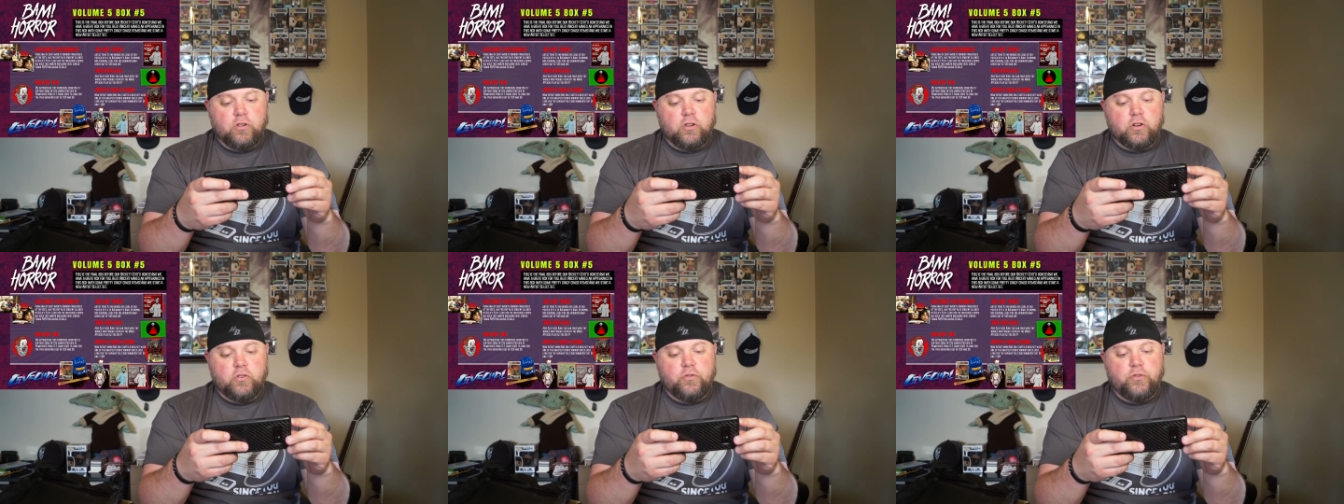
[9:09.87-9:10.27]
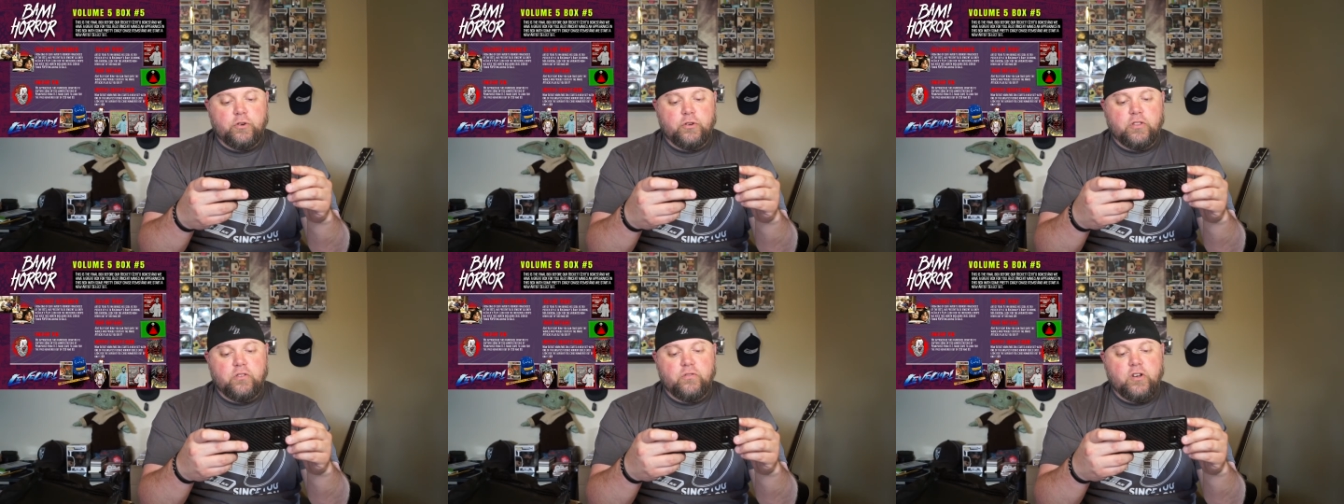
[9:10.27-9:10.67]
Look
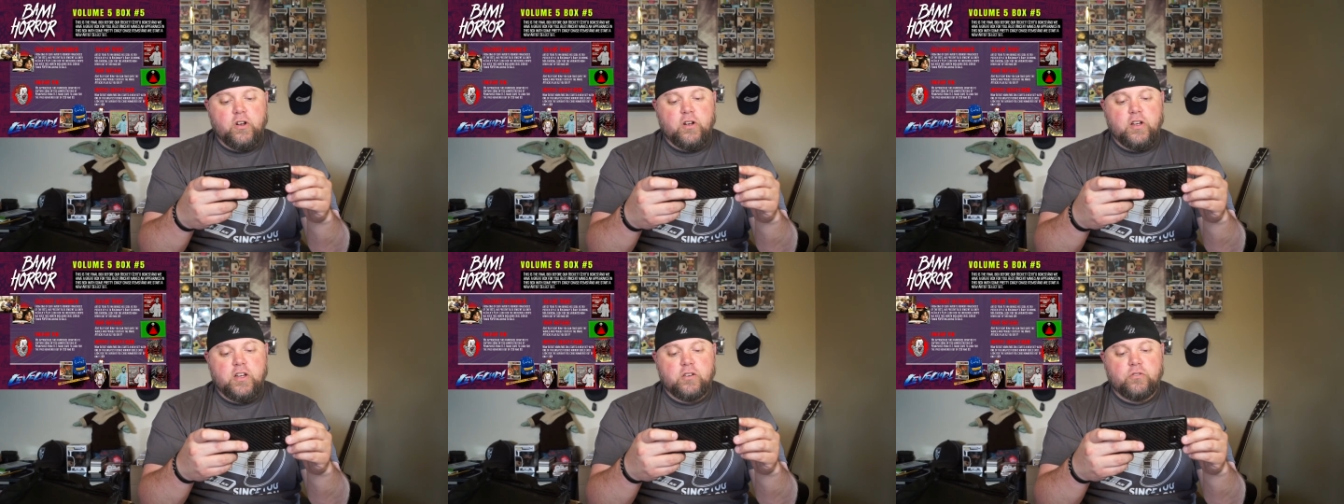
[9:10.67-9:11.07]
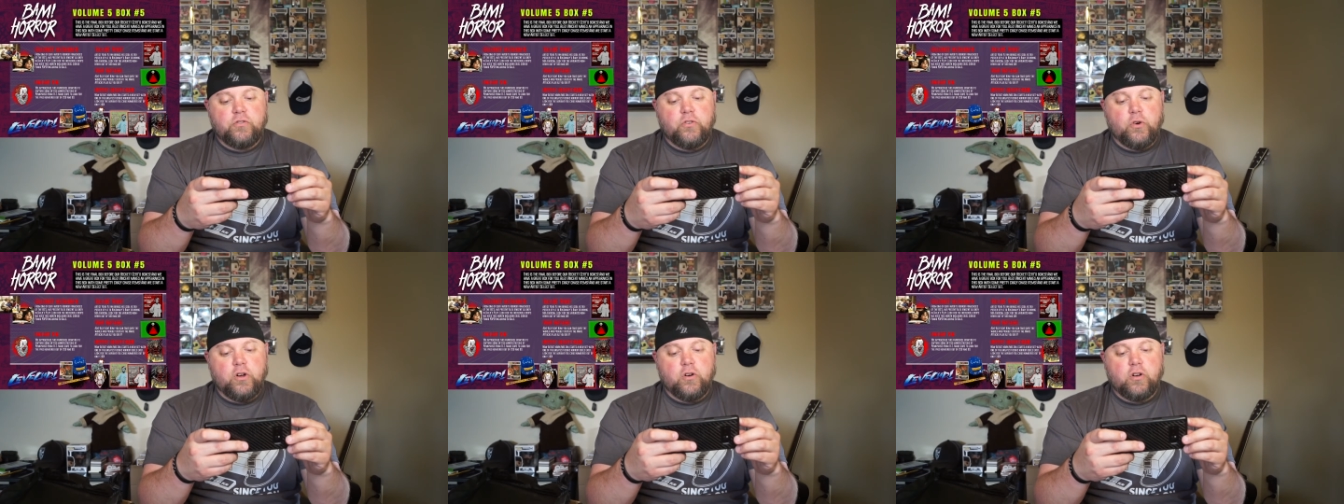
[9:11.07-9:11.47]
for the variant
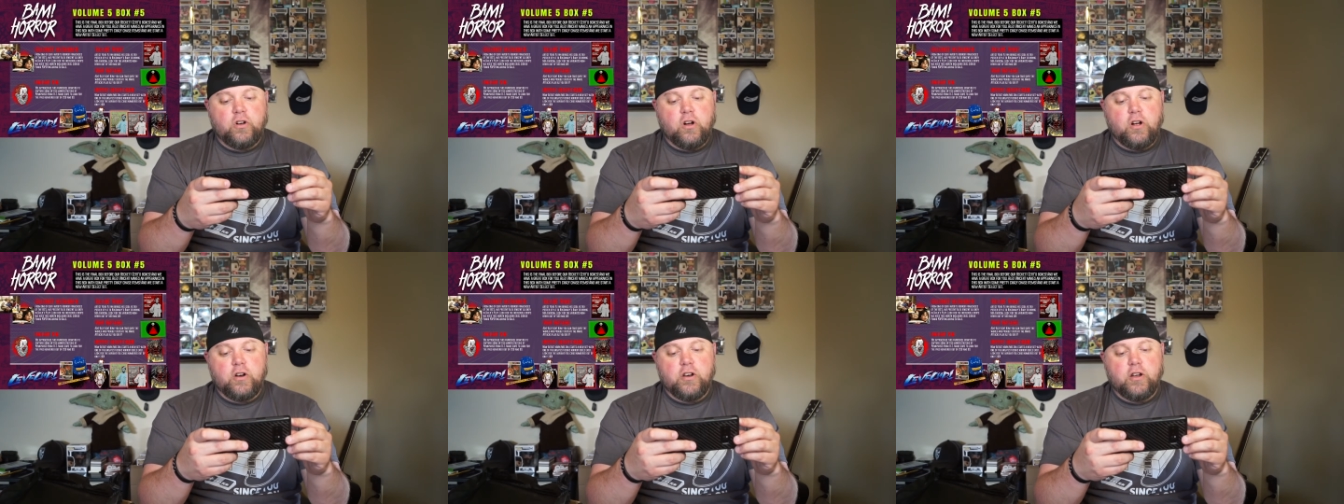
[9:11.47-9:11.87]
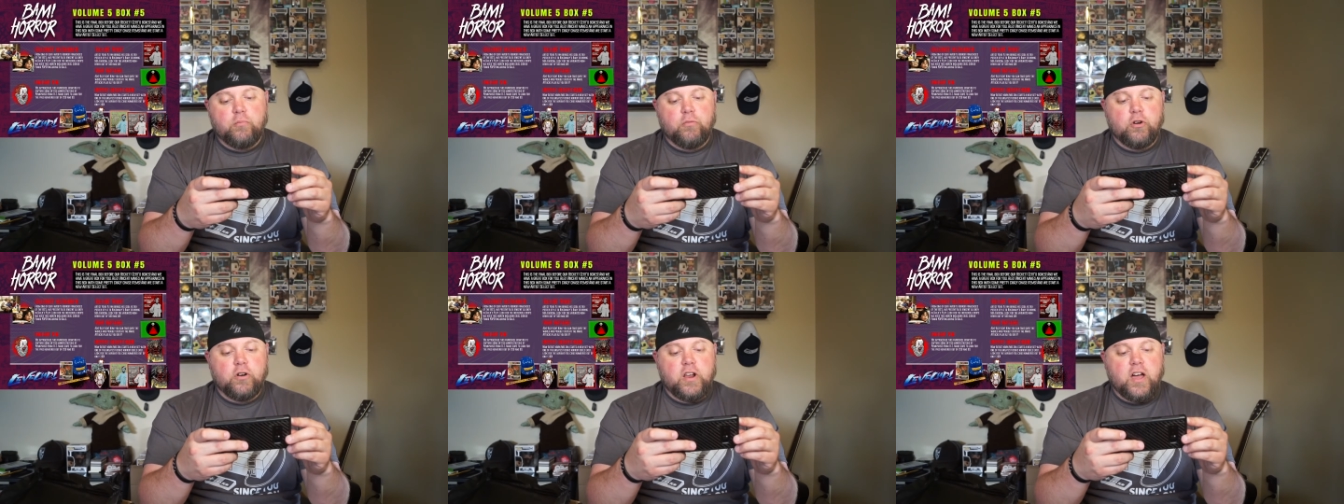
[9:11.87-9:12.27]
foil card
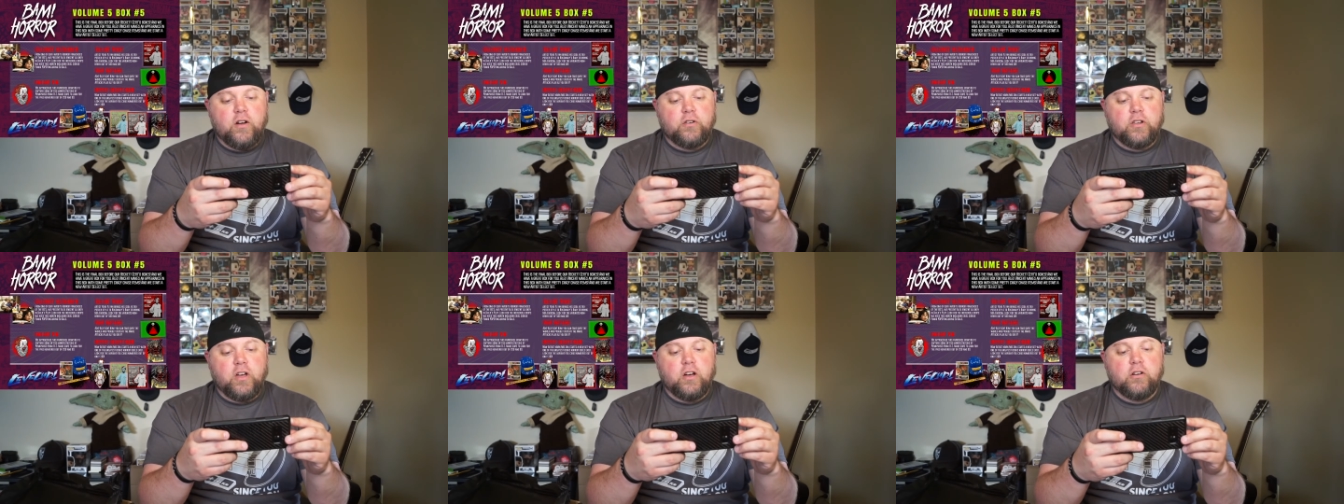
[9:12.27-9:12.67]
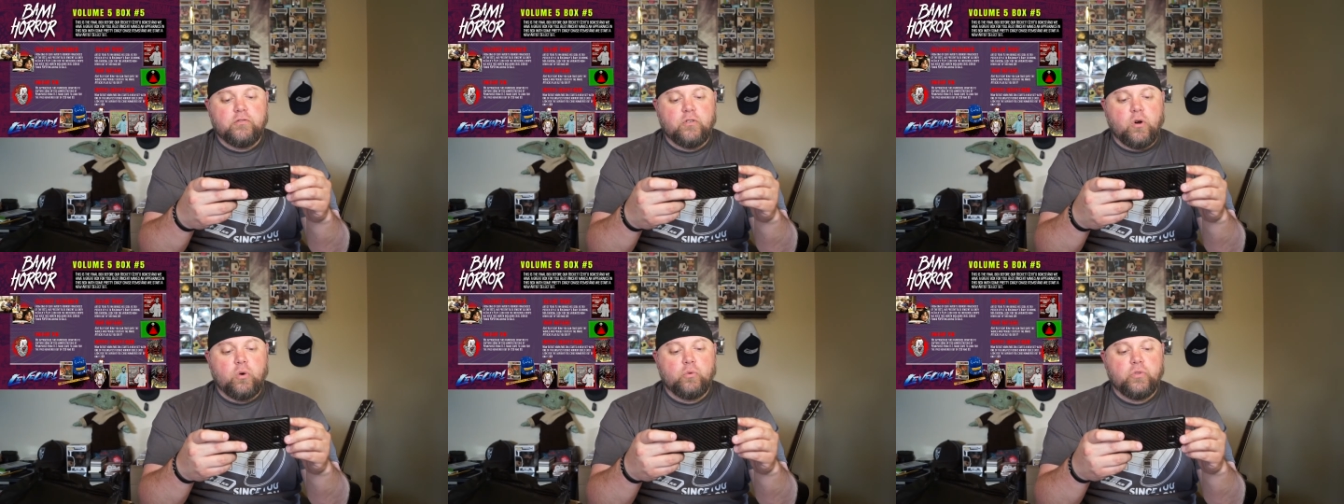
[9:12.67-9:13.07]
numbered out
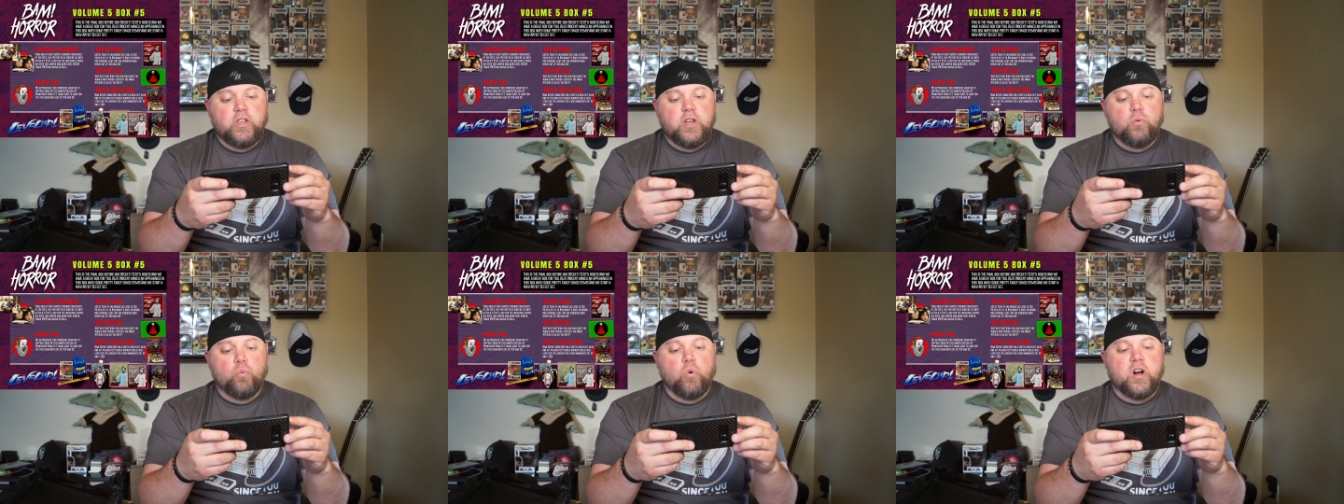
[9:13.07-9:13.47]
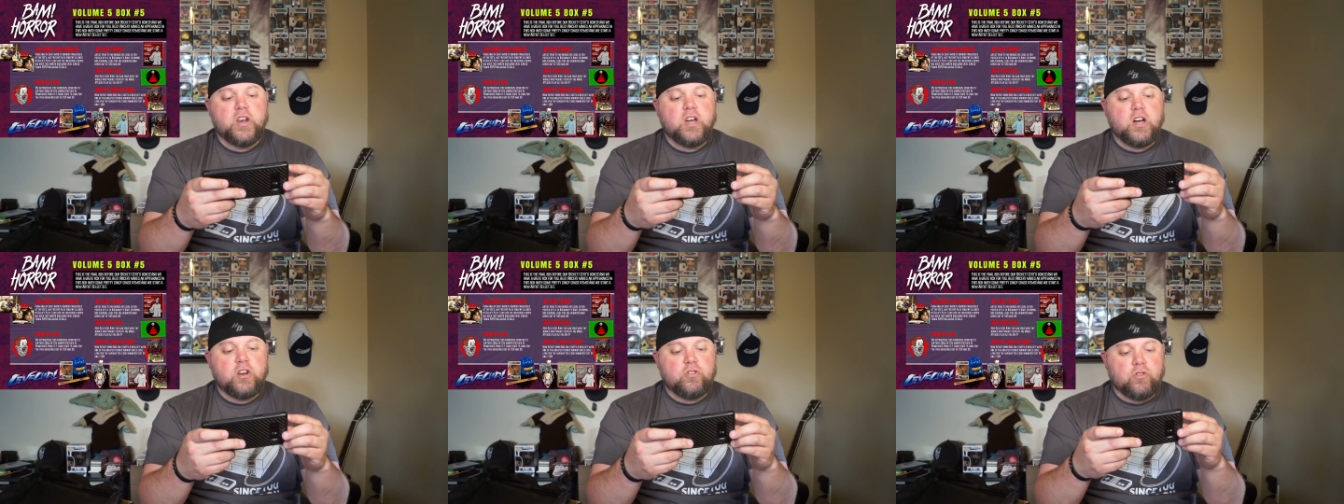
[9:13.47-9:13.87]
of only
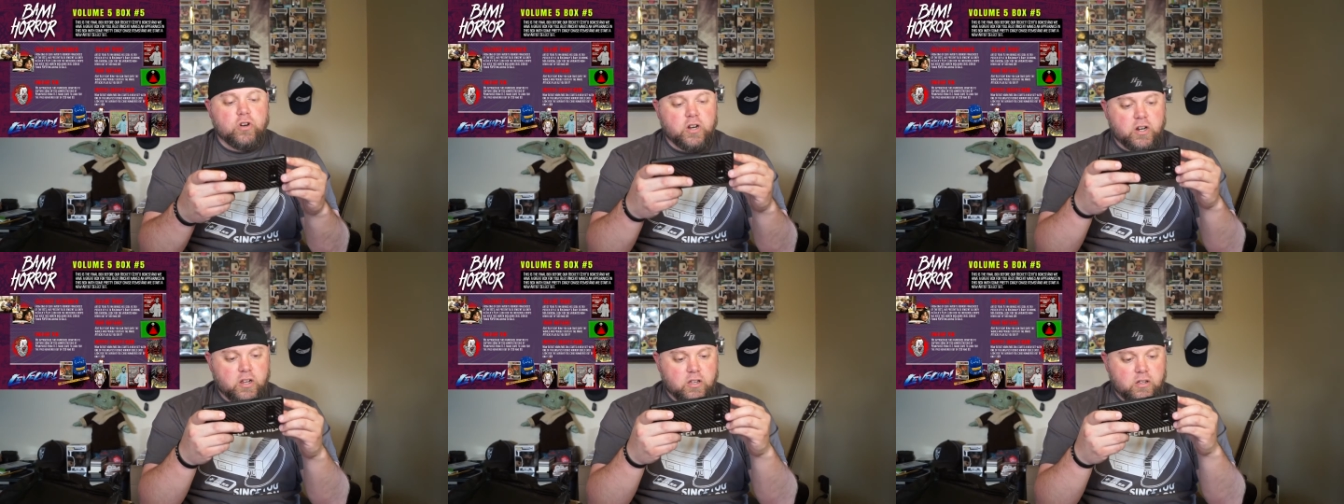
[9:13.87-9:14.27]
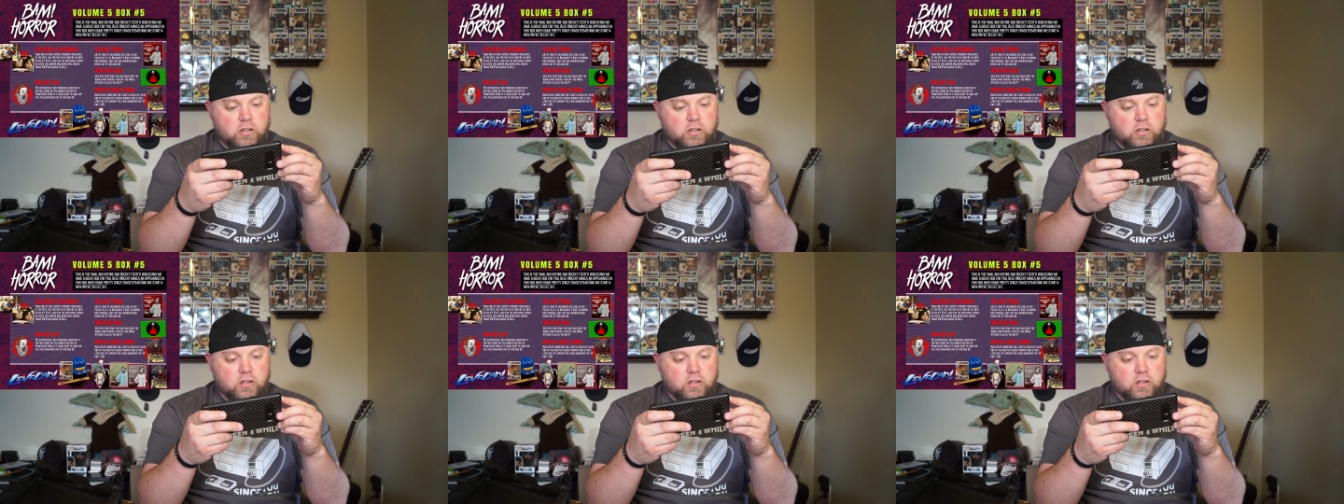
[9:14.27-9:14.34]
one hundred.